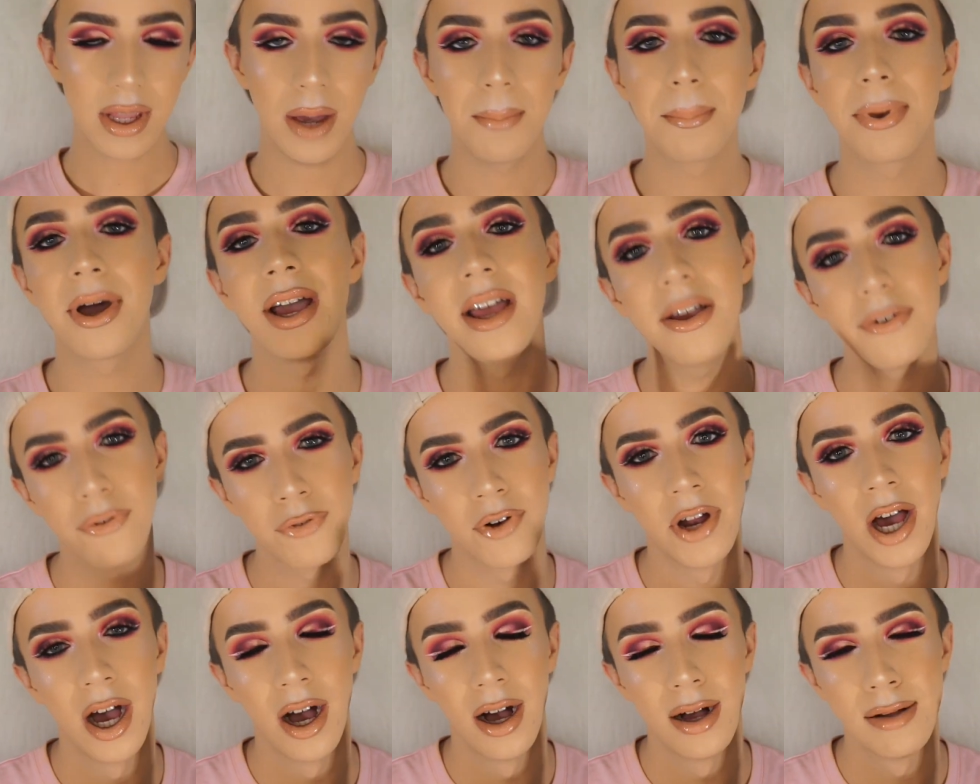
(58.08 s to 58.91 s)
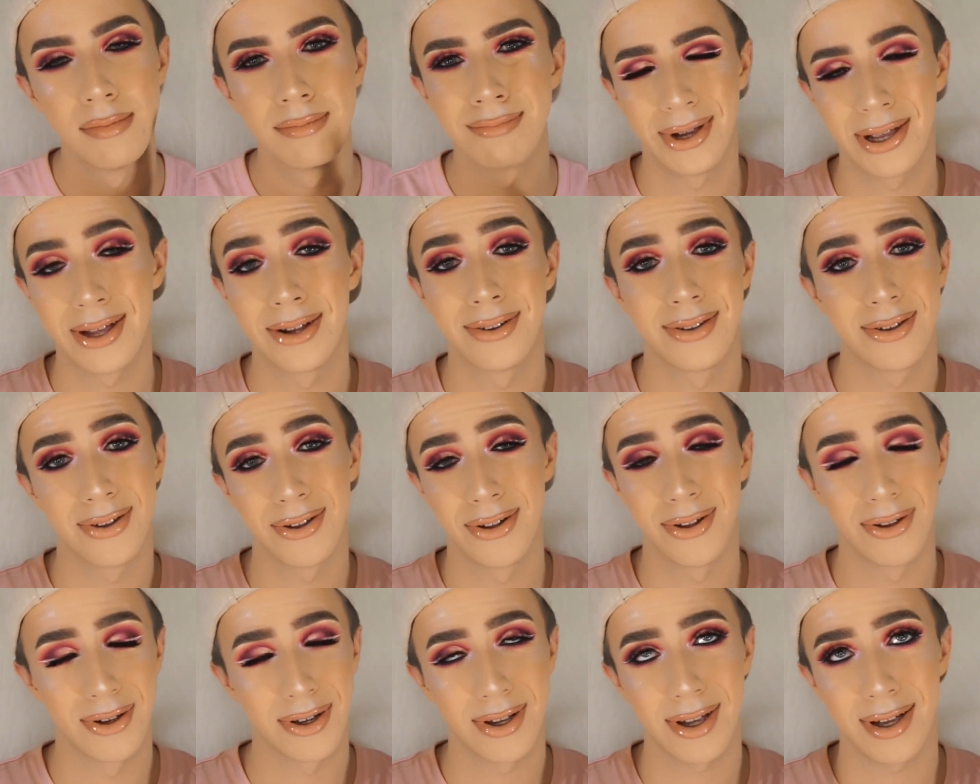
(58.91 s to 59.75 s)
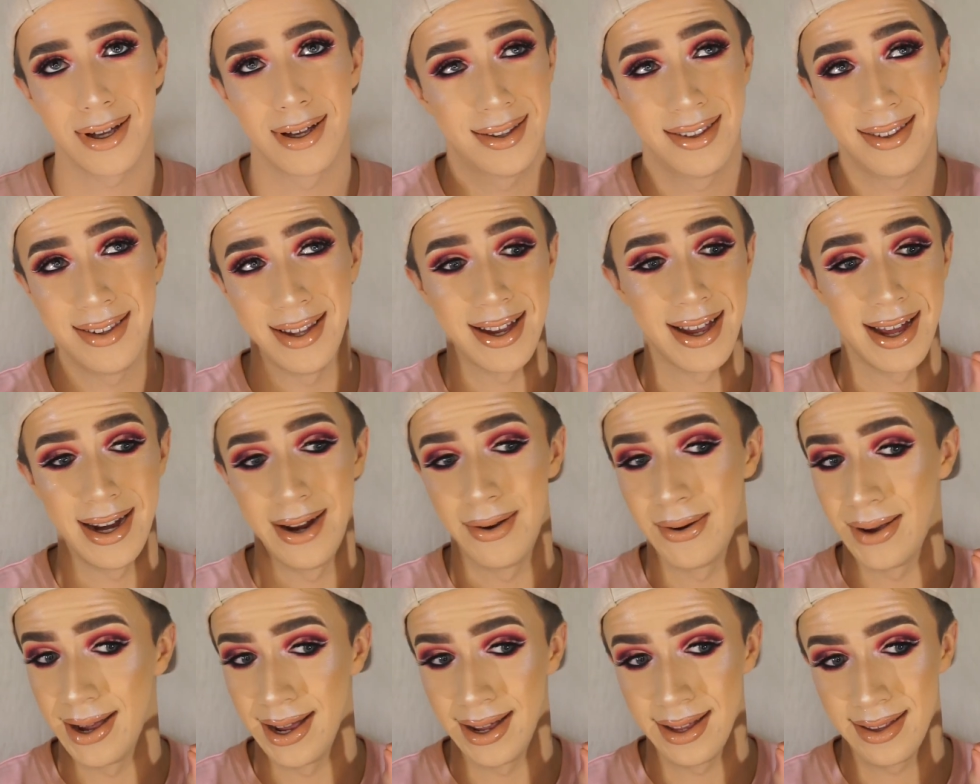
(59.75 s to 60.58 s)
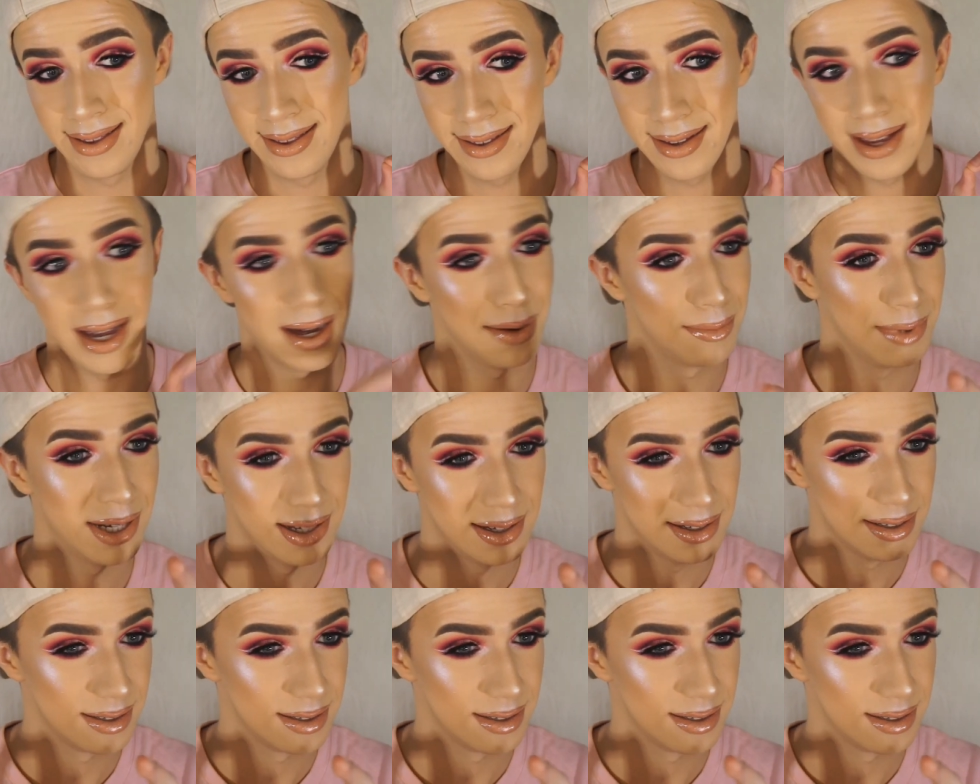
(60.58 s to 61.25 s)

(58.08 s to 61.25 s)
But if not, you can still look sick anyway, can't we?